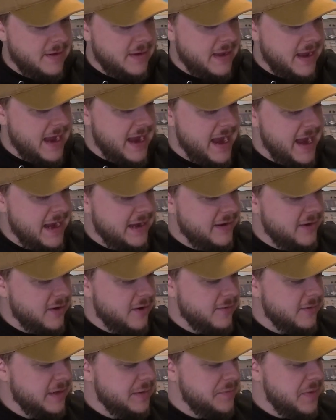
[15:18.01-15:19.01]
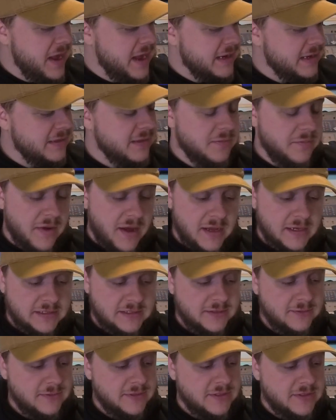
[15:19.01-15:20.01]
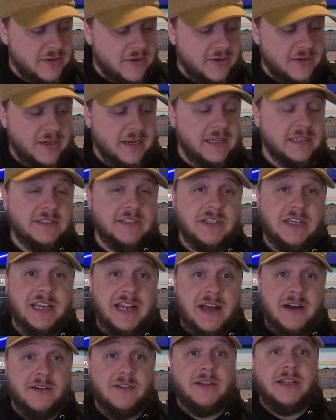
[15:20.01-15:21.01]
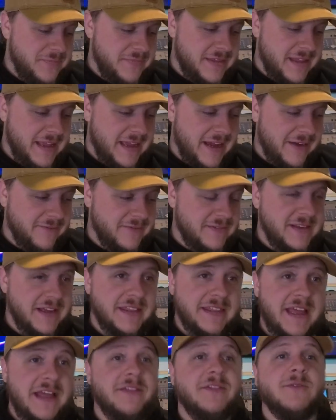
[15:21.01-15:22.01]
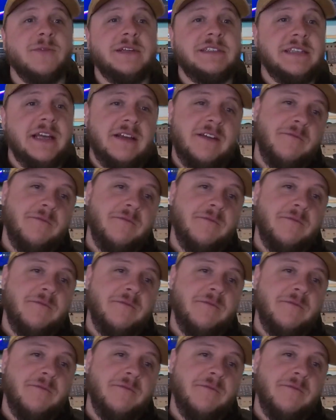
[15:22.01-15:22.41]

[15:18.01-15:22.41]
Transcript: I had it already back in the box to return, and I took it out. I've done that 3 times.